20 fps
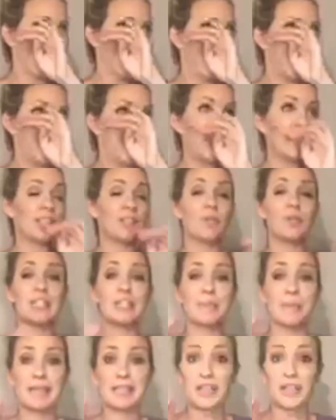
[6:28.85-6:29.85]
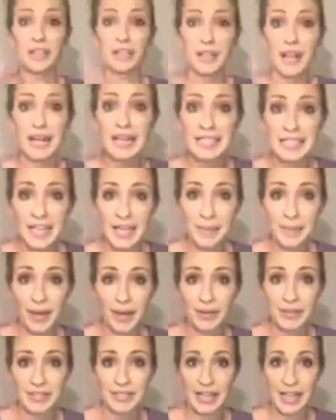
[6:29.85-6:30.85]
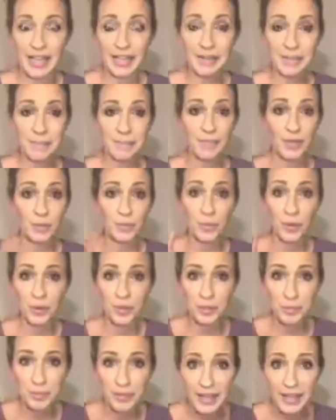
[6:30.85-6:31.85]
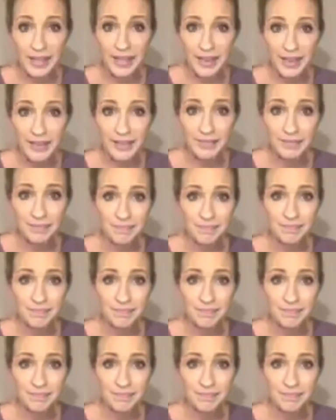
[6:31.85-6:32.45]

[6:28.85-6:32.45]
And we spent a lot of time outside, rollerblading,